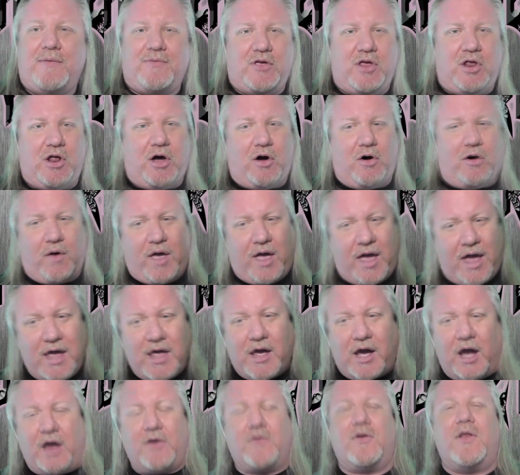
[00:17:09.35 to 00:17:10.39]
you know,
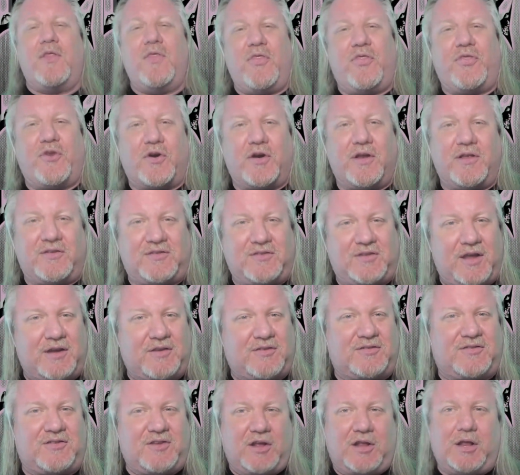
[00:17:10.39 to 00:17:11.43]

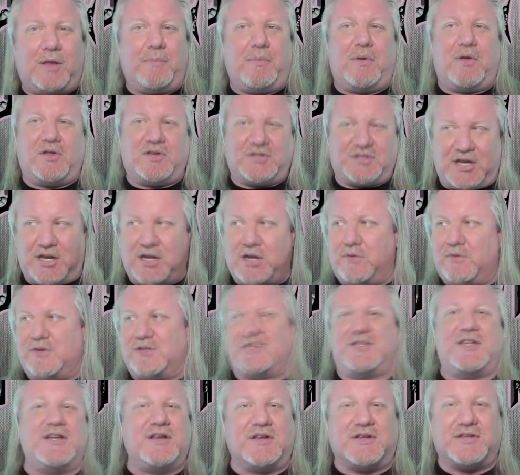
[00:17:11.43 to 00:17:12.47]
836 syllables into a
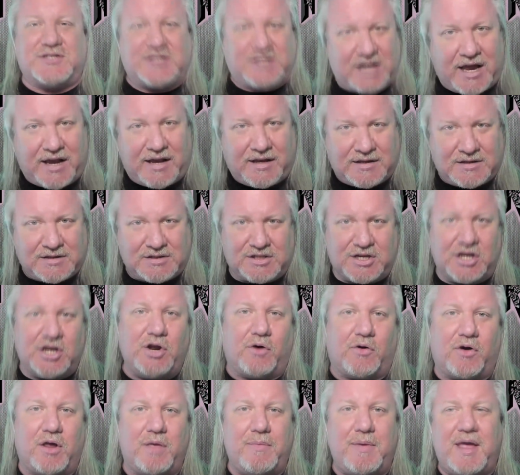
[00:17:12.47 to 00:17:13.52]
single sentence. You
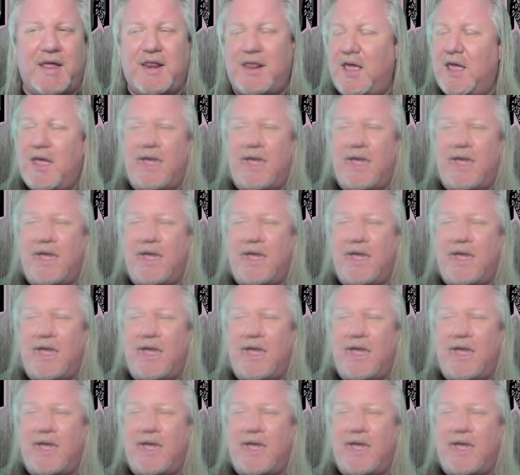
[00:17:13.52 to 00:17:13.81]
know what I mean?